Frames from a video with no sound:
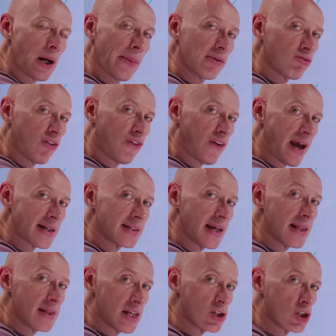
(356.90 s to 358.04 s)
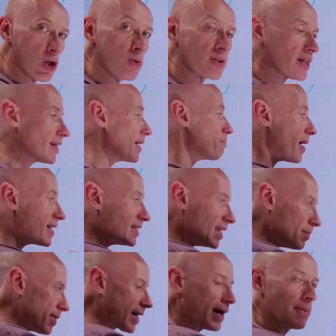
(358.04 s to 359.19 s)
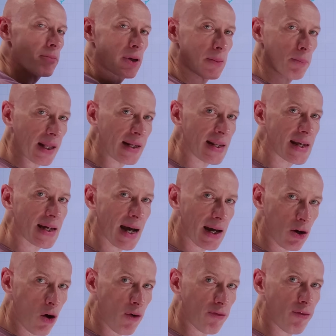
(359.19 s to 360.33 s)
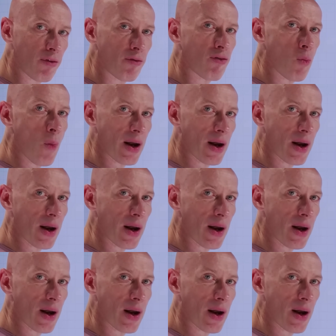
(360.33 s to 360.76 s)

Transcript: go and reflect in this user. They basically become completely cut off from